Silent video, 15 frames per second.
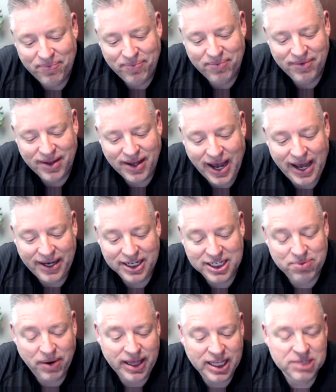I had to
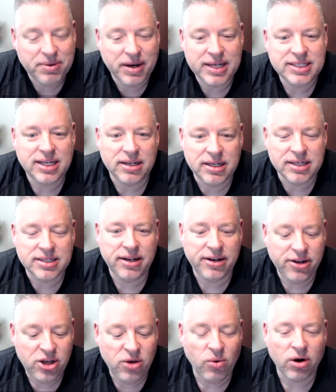explain this, but I said, "Listen,
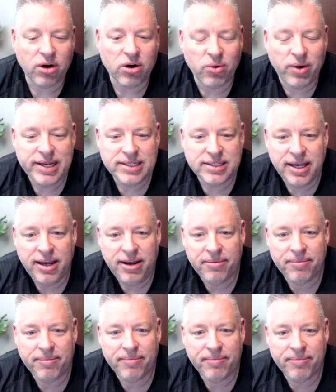you are crazy
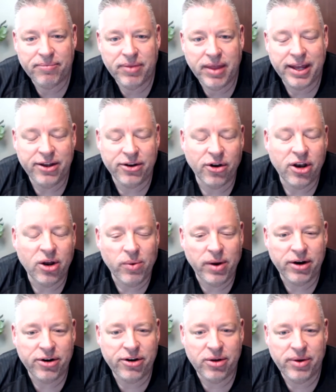and you don't know what you're
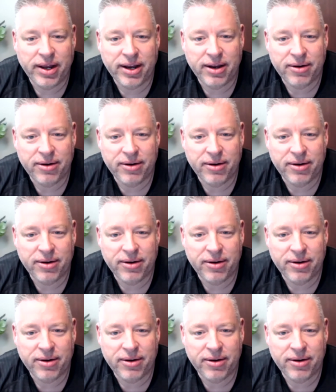doing."